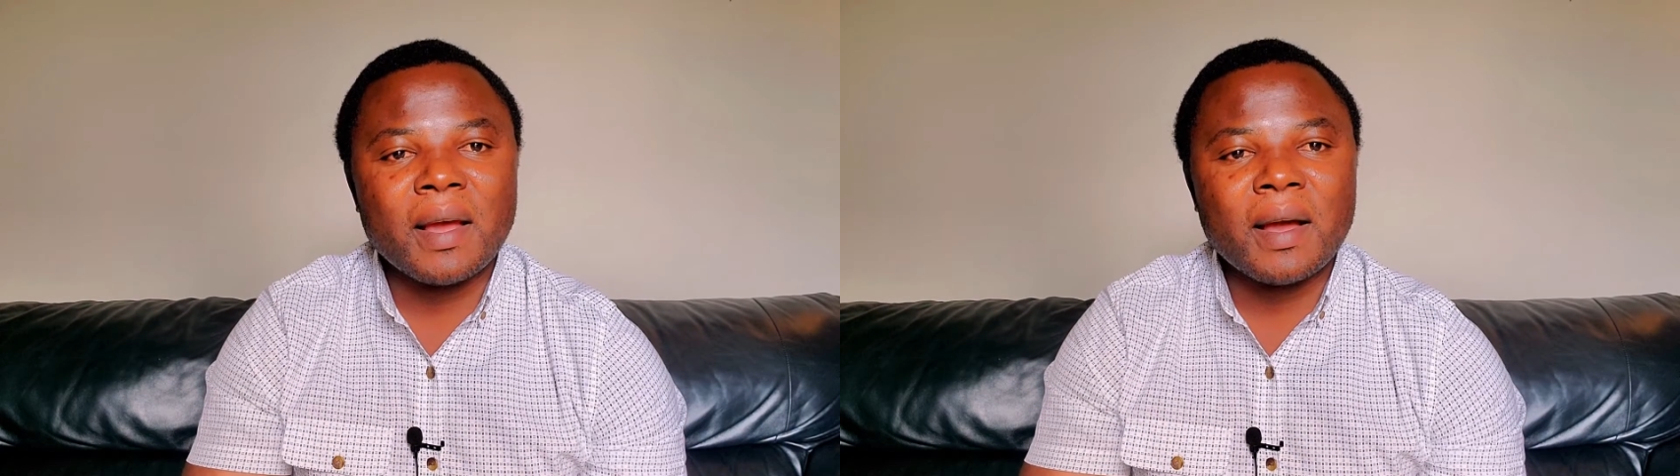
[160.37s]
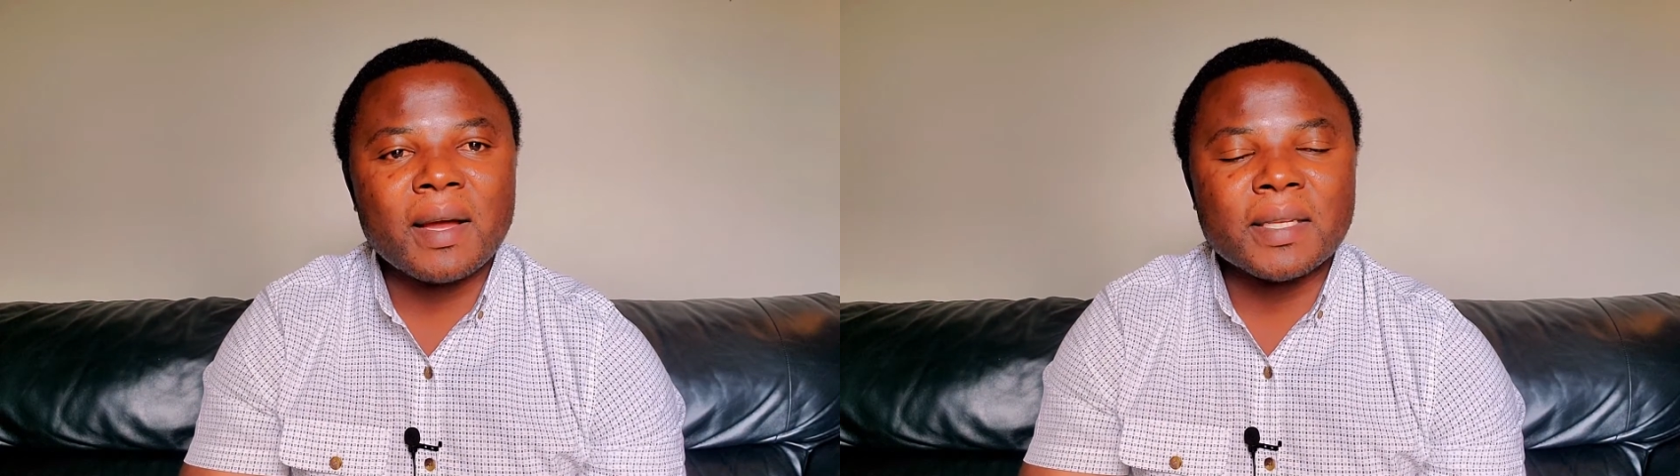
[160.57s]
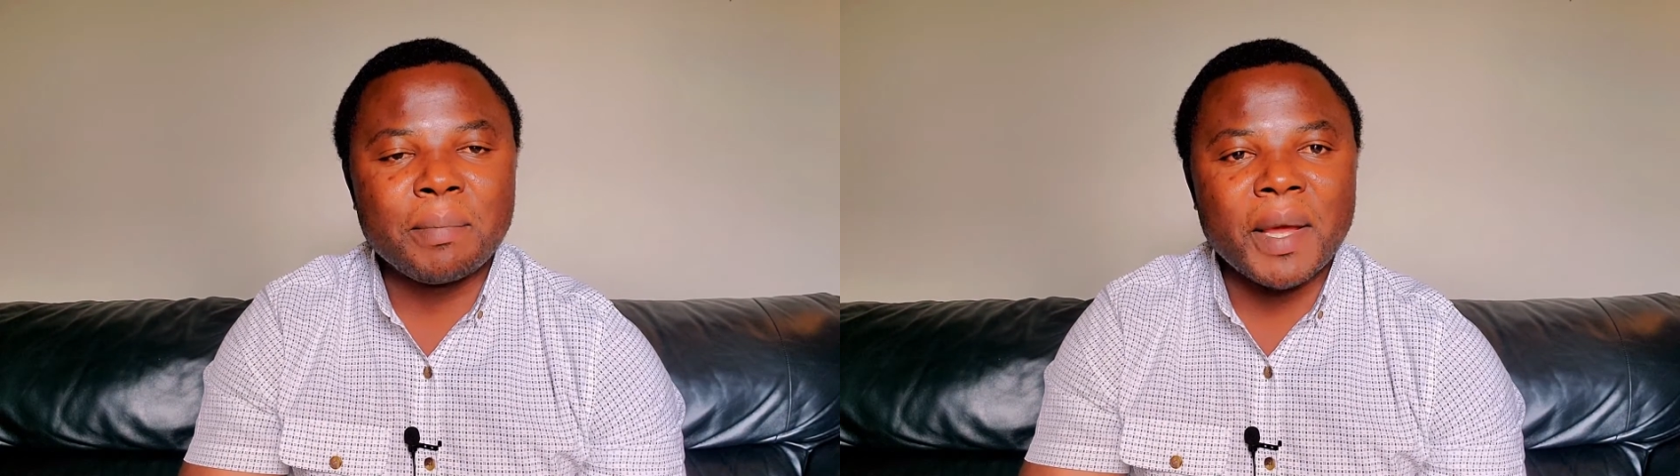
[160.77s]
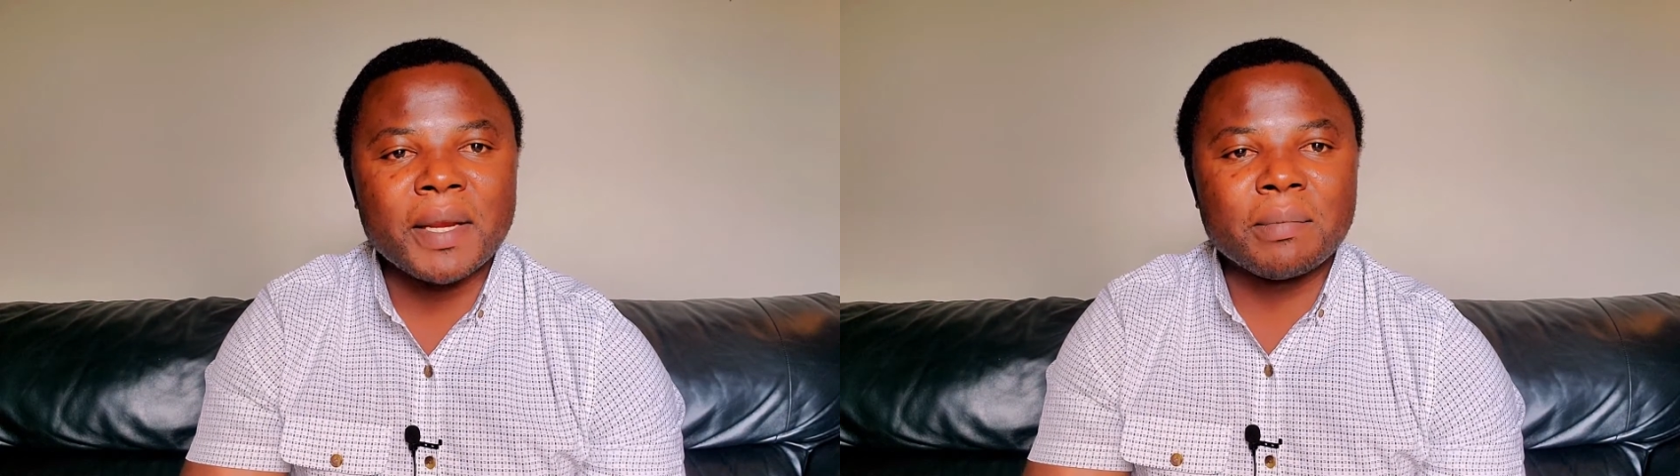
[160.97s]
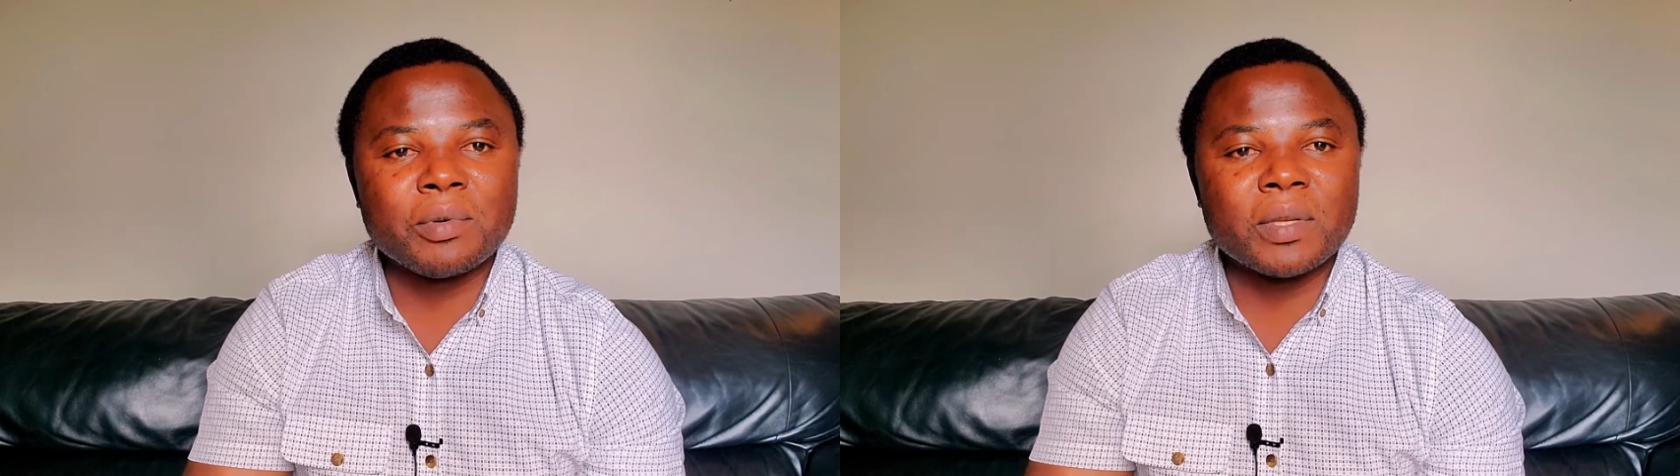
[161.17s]

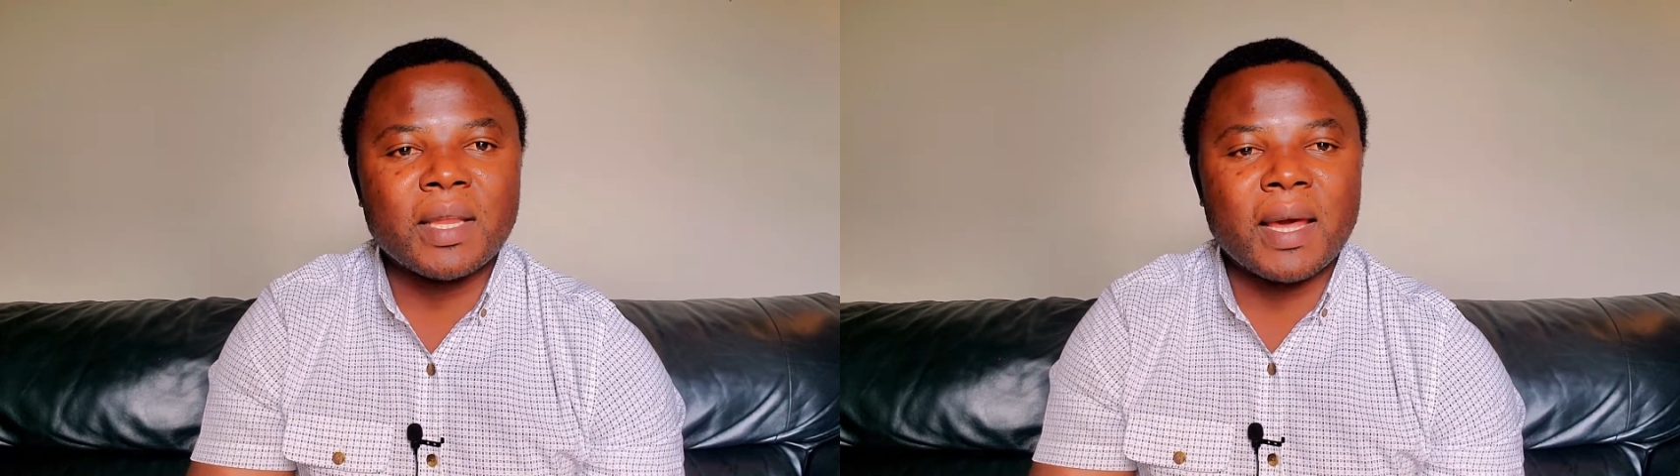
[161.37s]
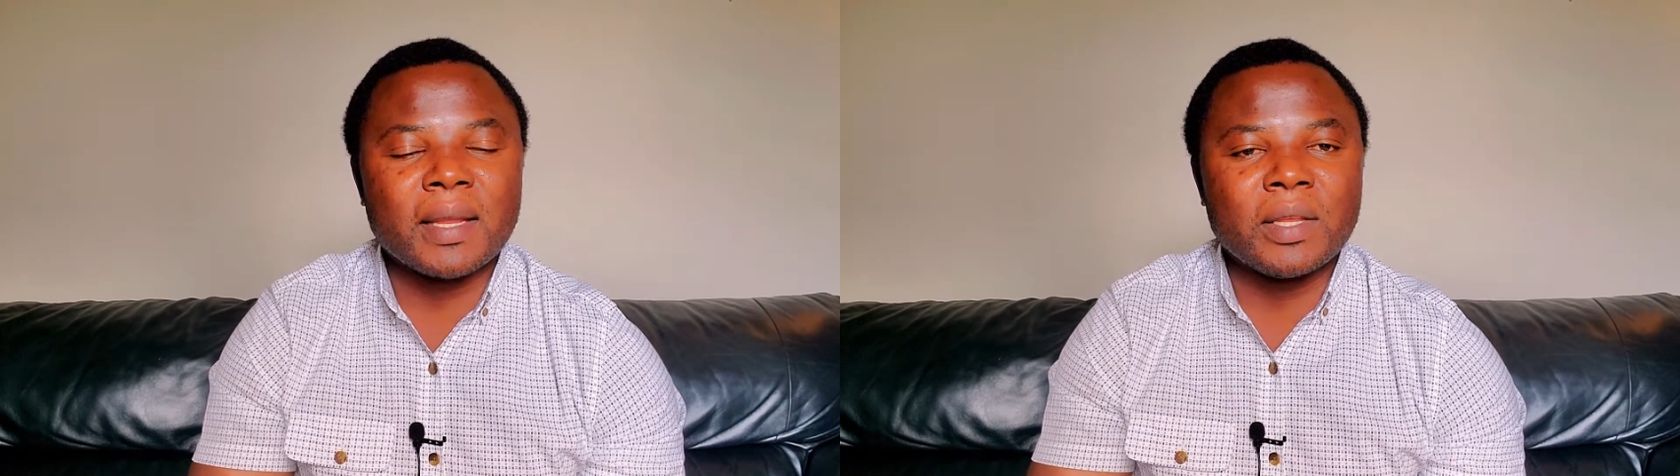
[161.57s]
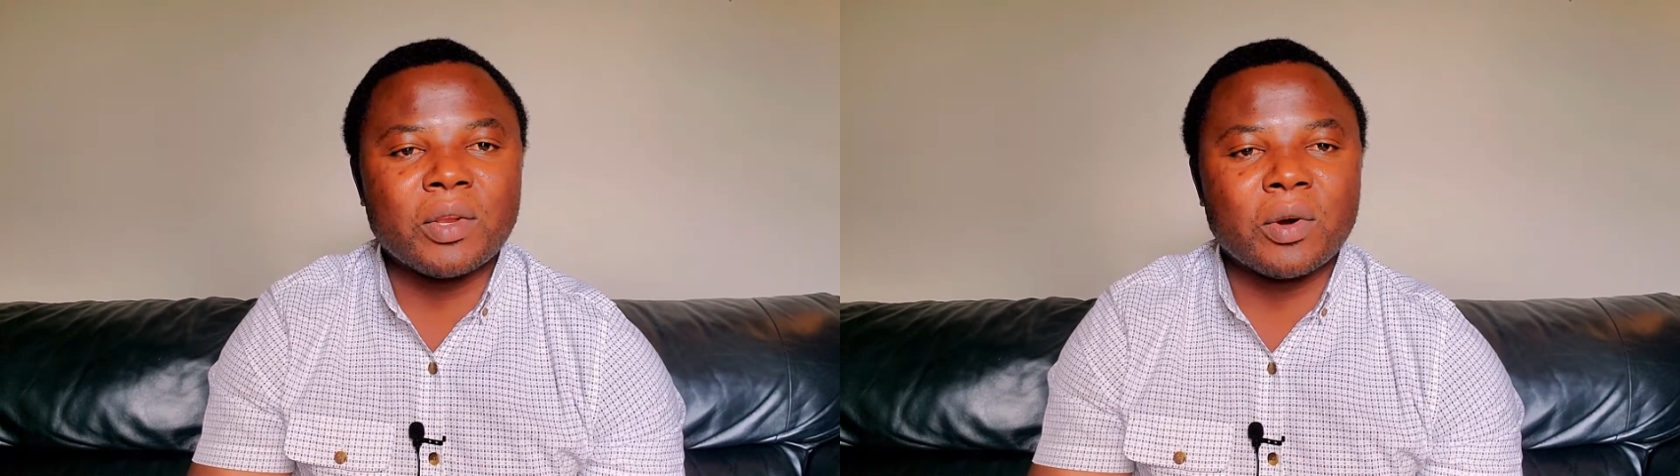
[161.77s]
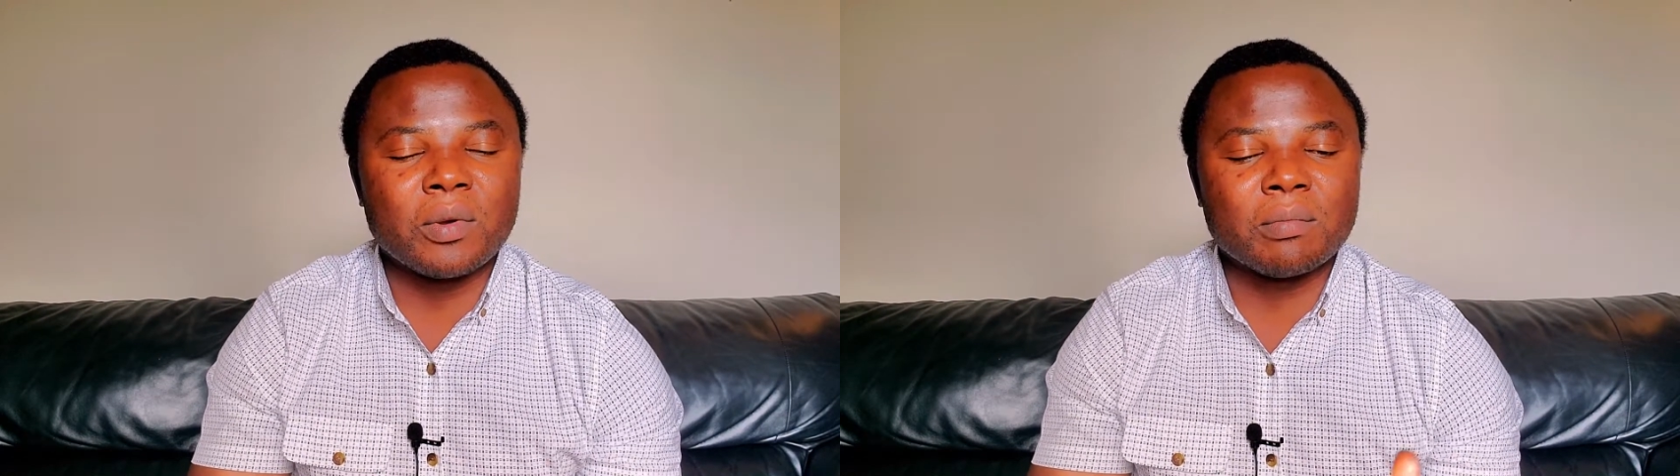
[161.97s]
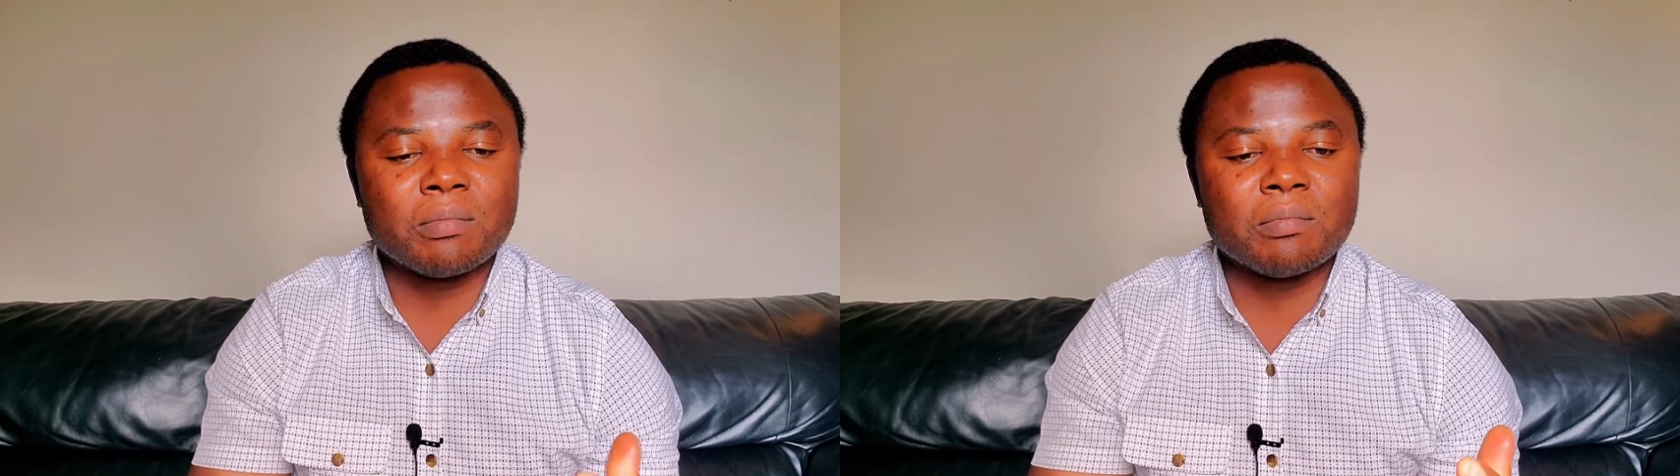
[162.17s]
dependable, that, you know,